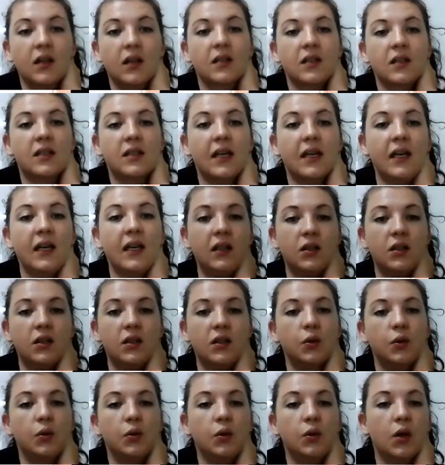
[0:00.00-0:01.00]
See,
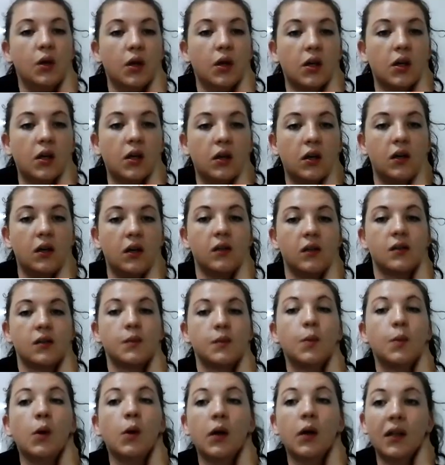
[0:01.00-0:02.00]
two girls,
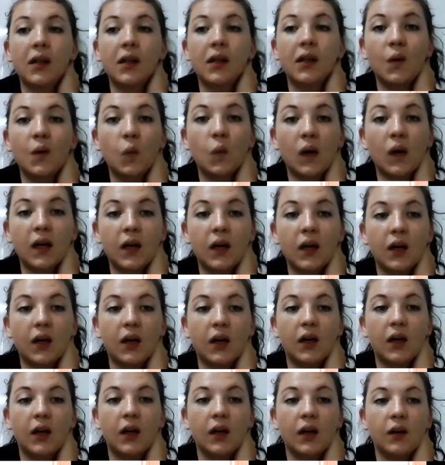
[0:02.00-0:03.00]
more than one
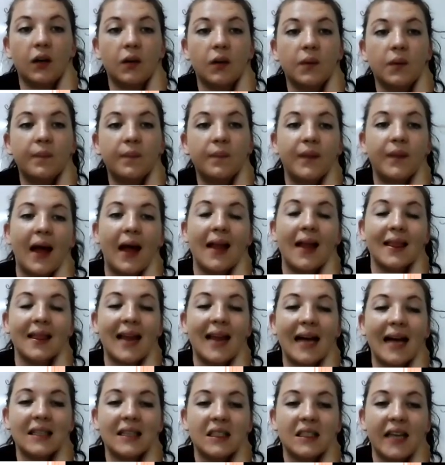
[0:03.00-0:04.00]
girl. And
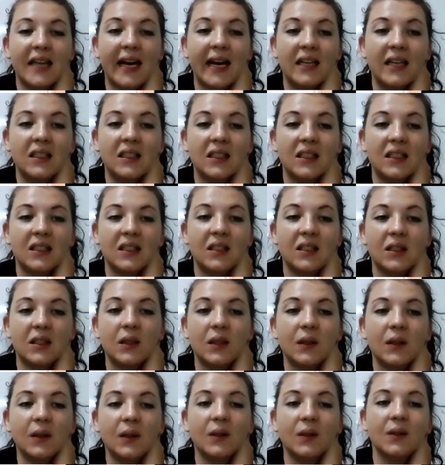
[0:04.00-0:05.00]
that changes
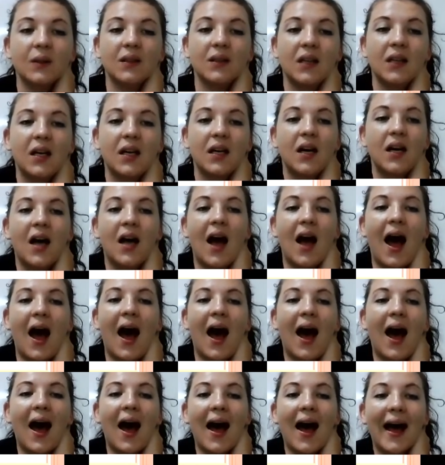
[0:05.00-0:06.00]
to
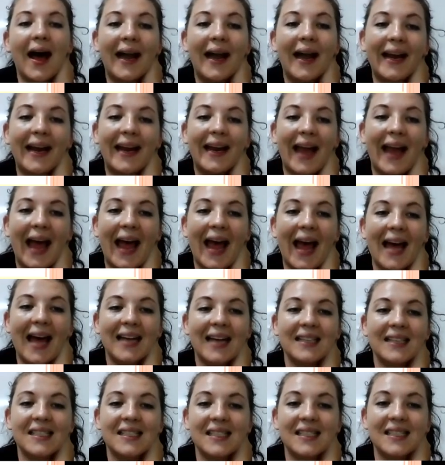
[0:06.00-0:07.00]
I
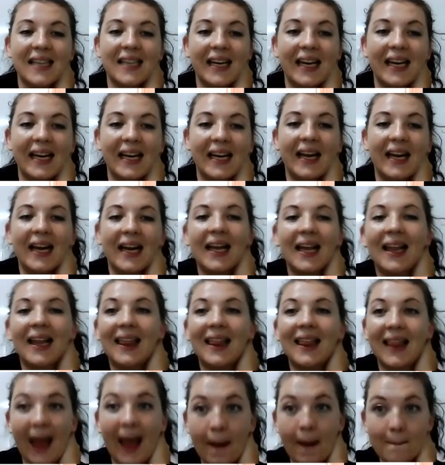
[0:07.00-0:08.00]
can see
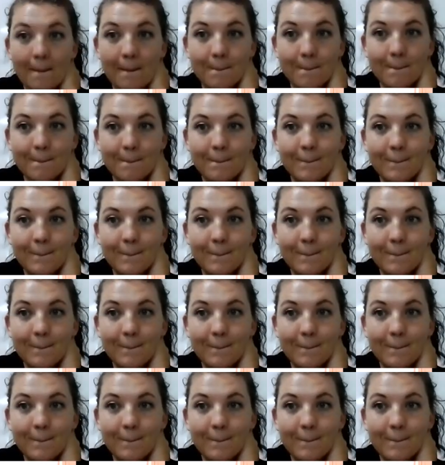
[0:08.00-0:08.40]
them.